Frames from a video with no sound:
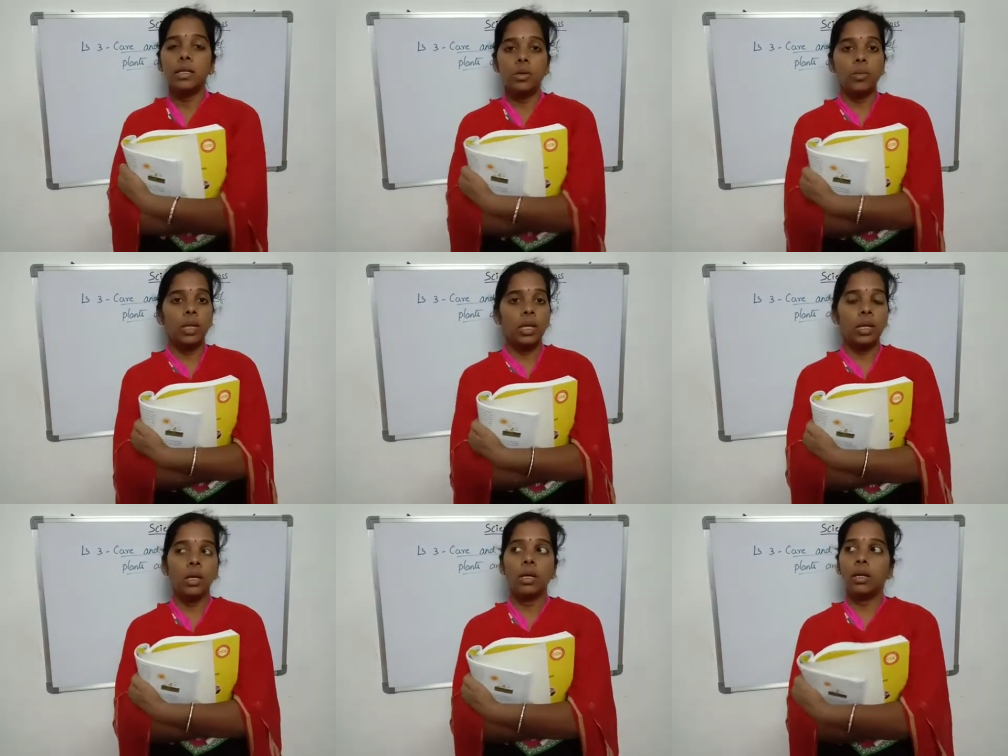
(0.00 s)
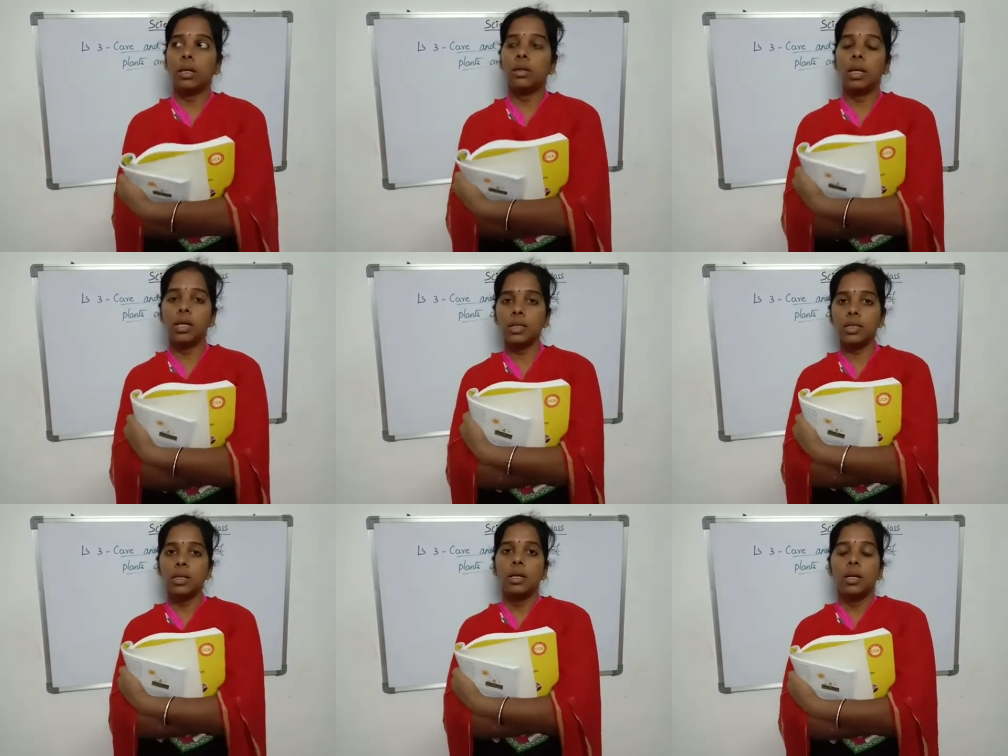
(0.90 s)
so many things
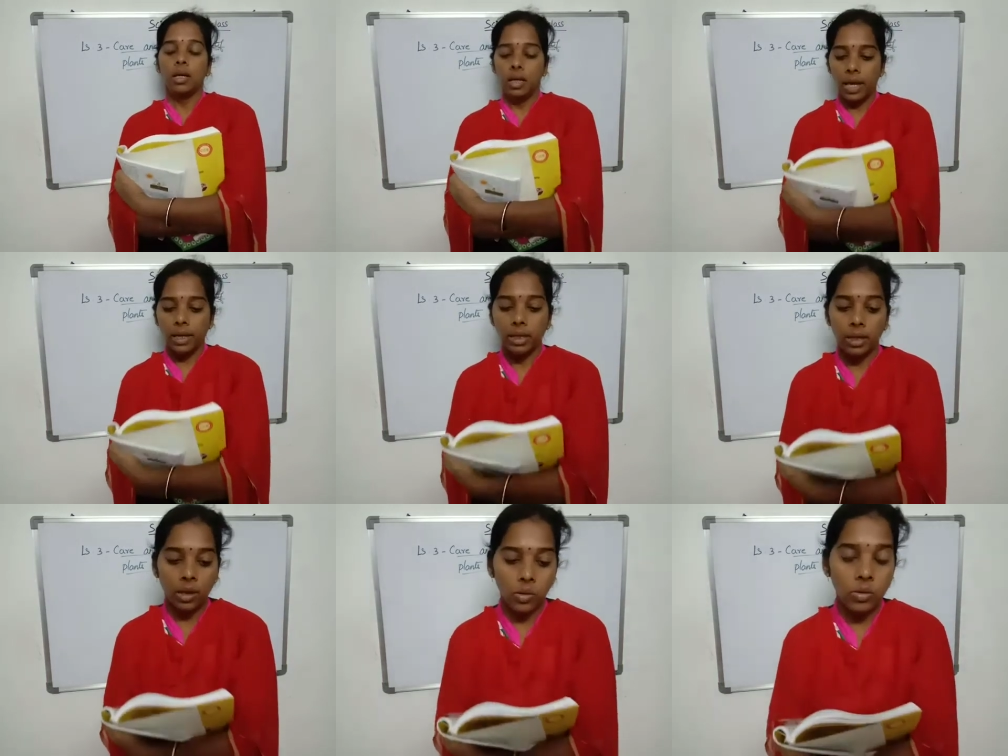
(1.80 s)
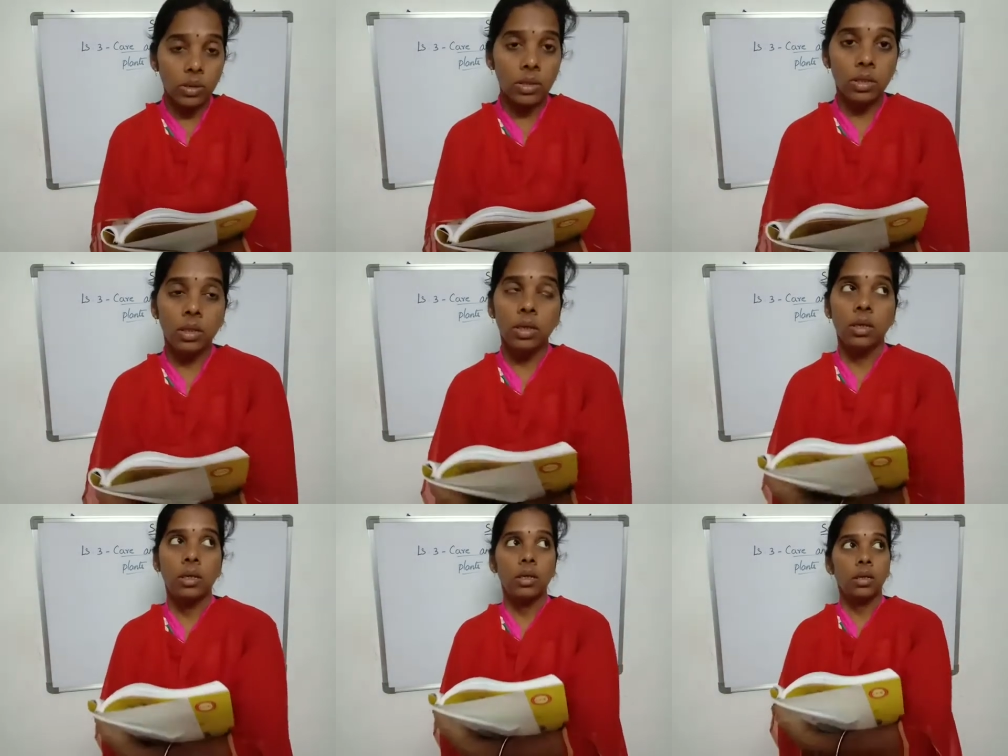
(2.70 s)
like clothes,
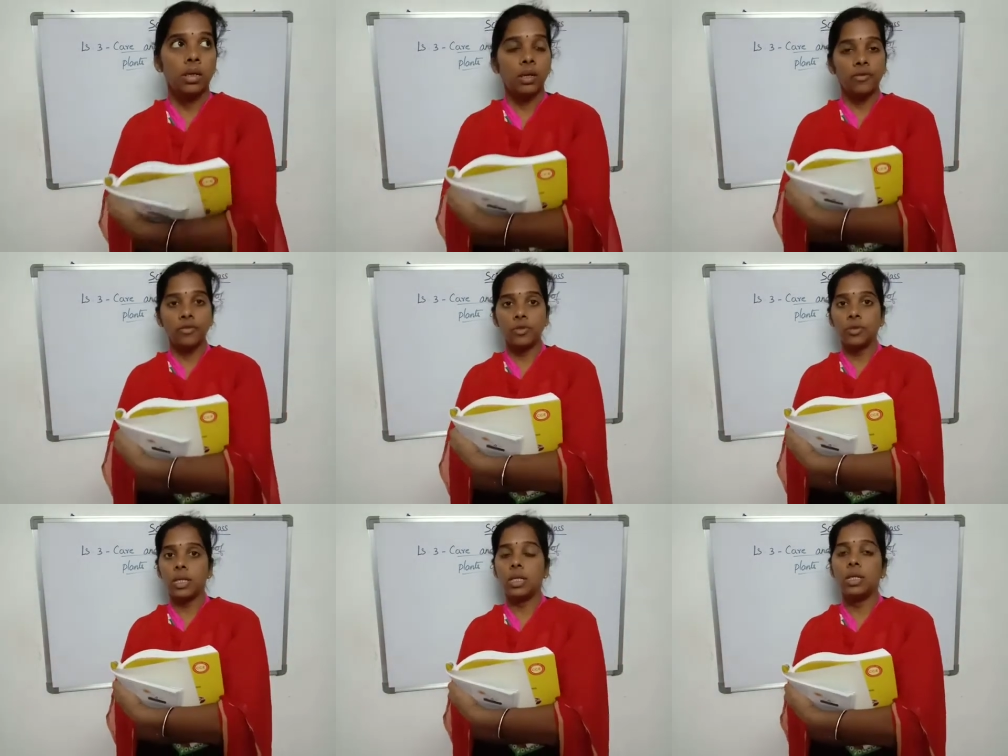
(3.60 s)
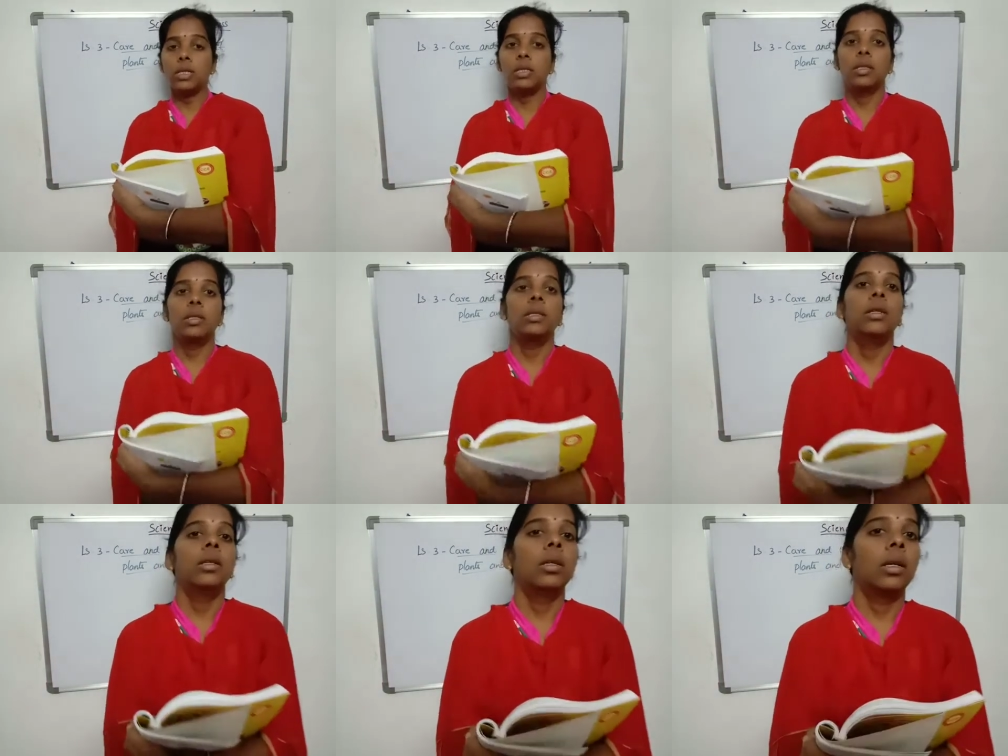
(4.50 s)
food to eat,
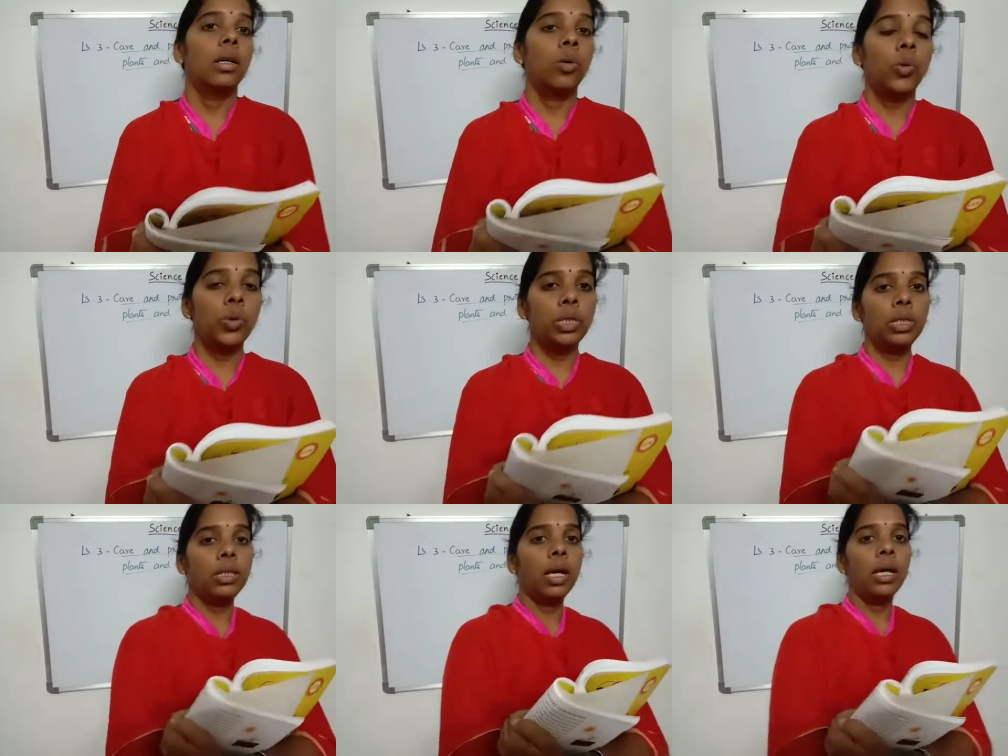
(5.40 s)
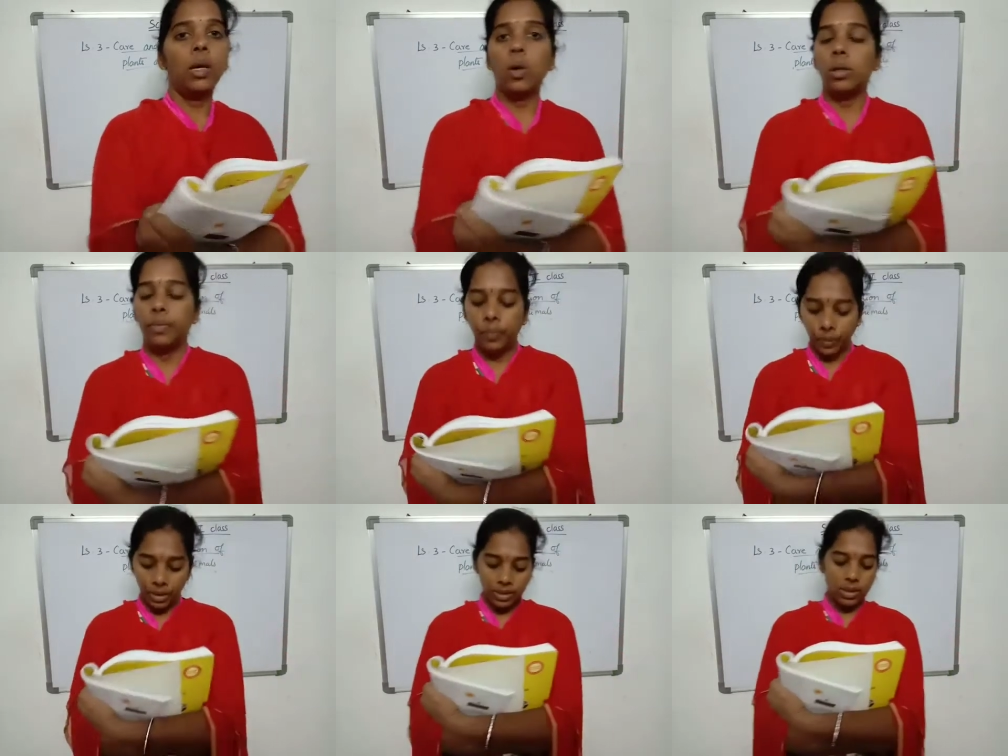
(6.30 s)
wood, and all.
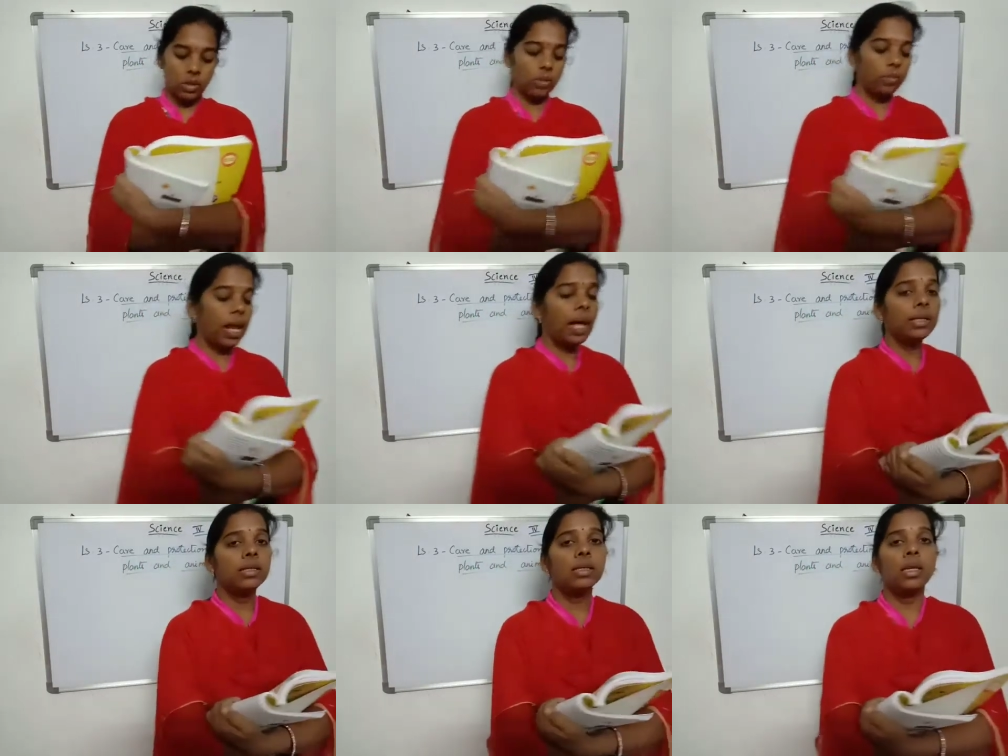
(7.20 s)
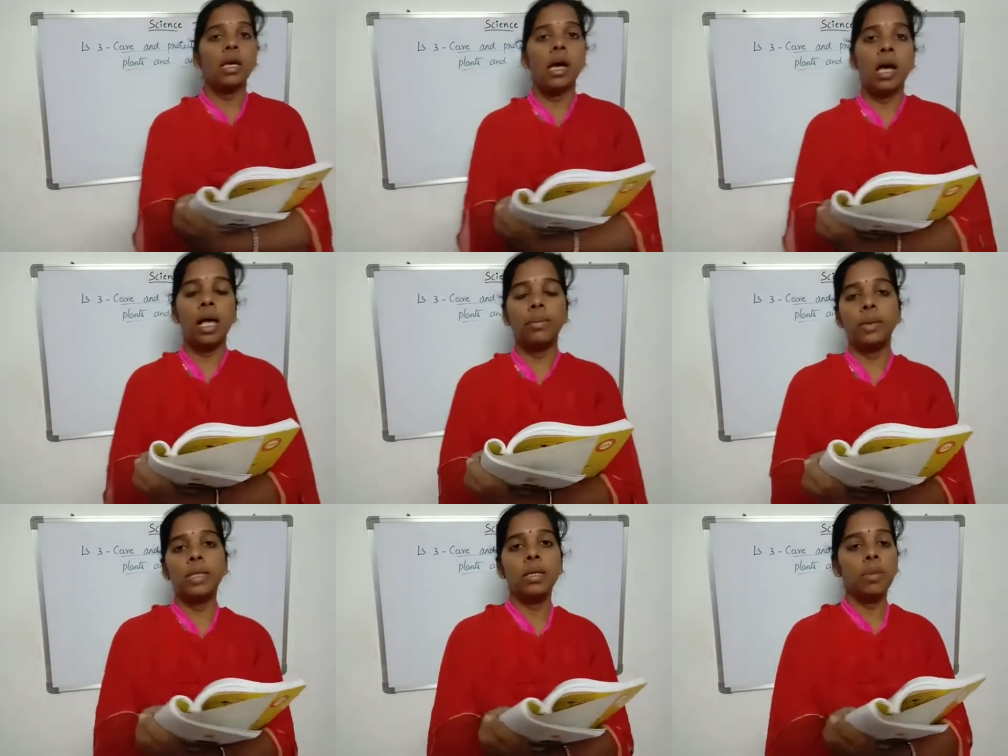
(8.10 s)
So plants help
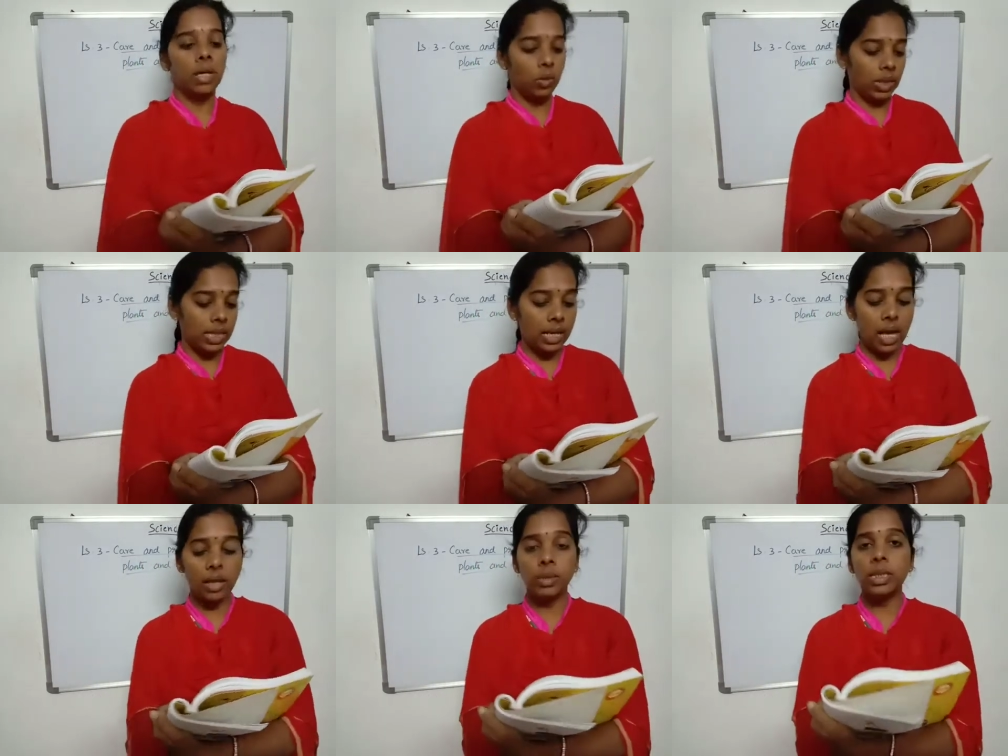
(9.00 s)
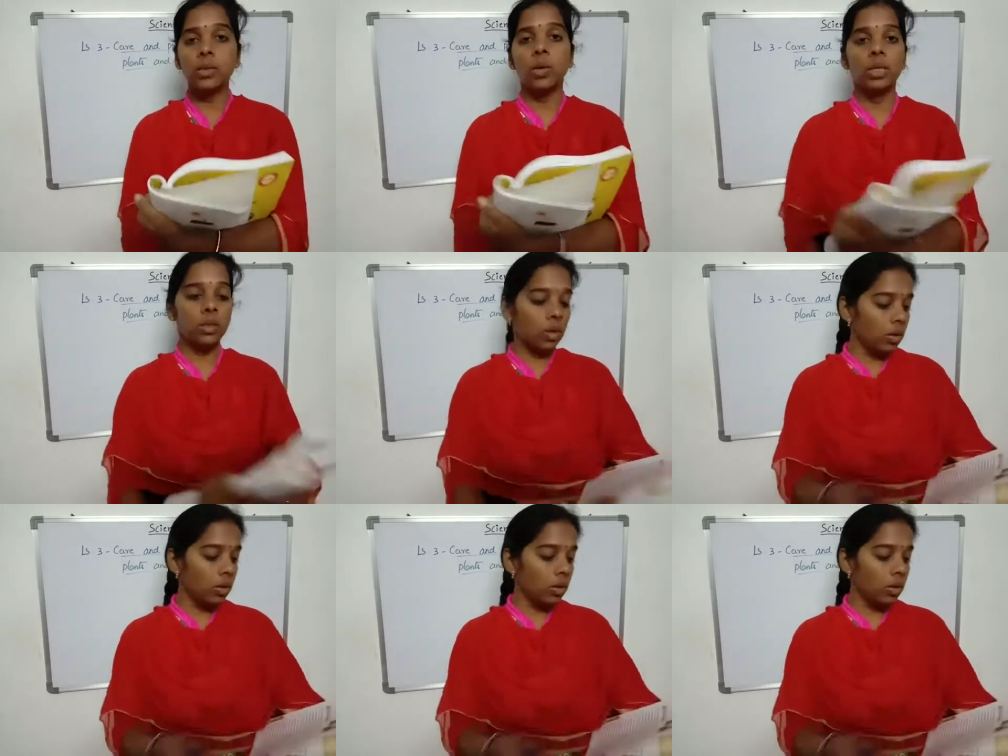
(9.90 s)
us in many ways, and animals also